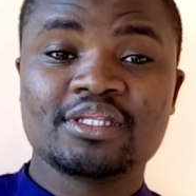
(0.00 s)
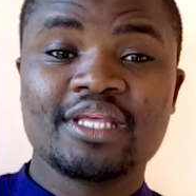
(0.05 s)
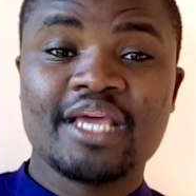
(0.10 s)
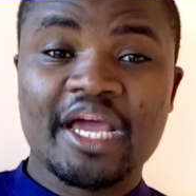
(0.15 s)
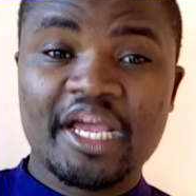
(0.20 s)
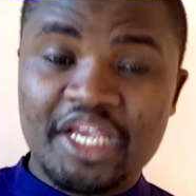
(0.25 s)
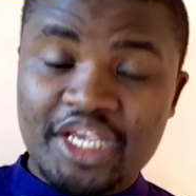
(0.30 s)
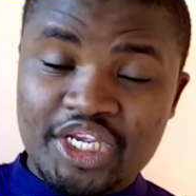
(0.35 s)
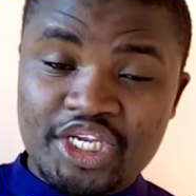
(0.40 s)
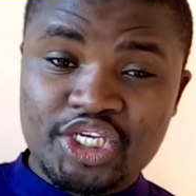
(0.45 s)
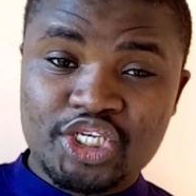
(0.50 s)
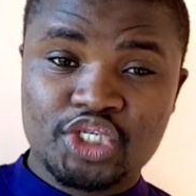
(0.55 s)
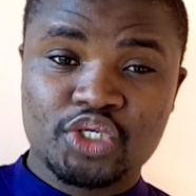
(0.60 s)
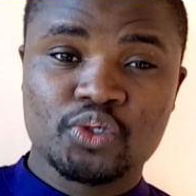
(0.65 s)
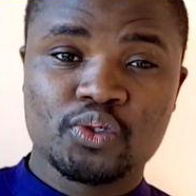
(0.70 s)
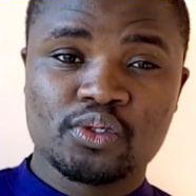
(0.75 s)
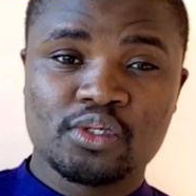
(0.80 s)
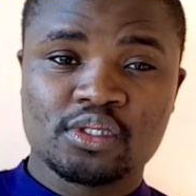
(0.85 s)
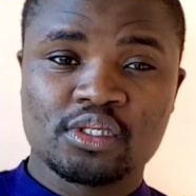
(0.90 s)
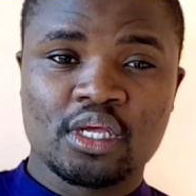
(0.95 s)
their
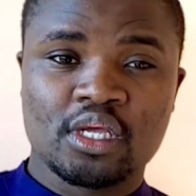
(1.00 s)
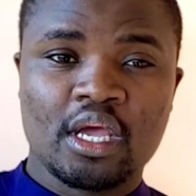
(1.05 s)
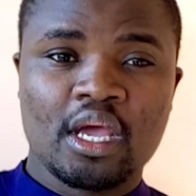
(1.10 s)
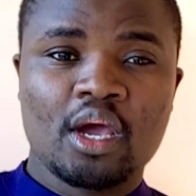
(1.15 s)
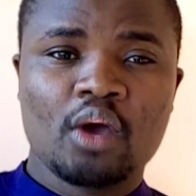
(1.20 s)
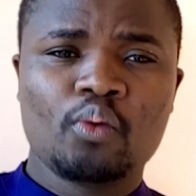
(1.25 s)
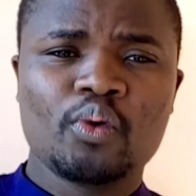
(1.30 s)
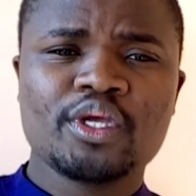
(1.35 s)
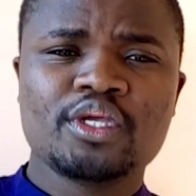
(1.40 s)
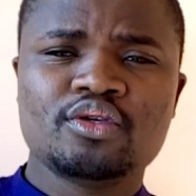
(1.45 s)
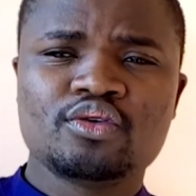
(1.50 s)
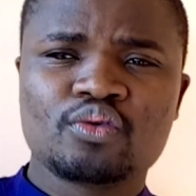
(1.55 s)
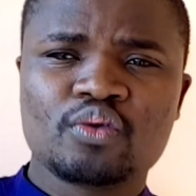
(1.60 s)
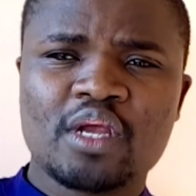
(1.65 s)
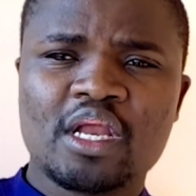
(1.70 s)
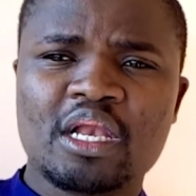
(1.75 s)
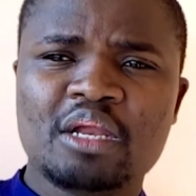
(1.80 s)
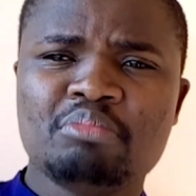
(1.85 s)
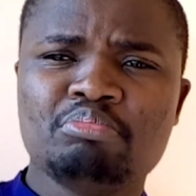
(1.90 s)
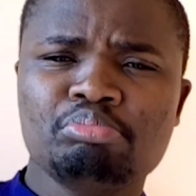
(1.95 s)
issues, which
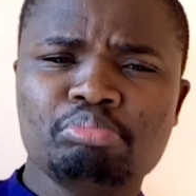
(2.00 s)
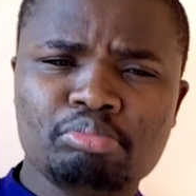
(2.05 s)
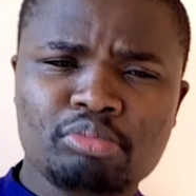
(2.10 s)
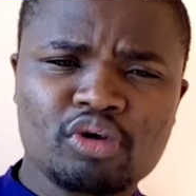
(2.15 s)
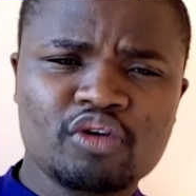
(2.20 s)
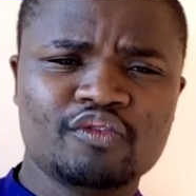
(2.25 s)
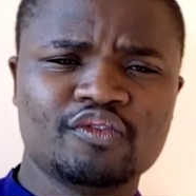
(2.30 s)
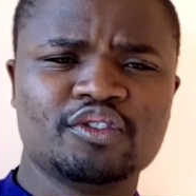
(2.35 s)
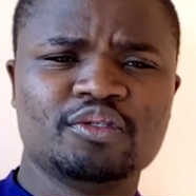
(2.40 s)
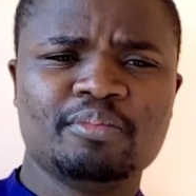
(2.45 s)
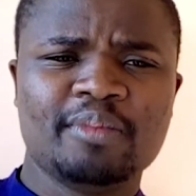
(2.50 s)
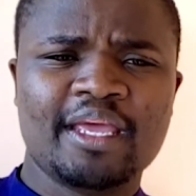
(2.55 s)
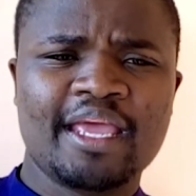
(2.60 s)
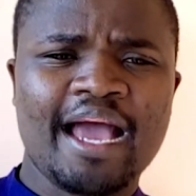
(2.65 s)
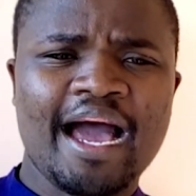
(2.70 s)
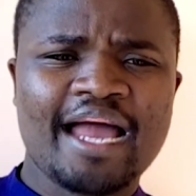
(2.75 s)
really moved me.